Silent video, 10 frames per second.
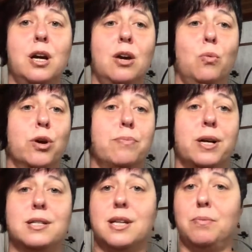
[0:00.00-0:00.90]

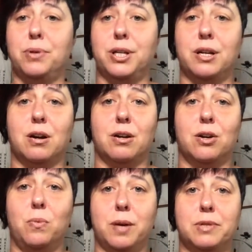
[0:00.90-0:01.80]
WordPress template on her
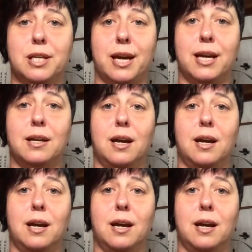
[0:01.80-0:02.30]
website,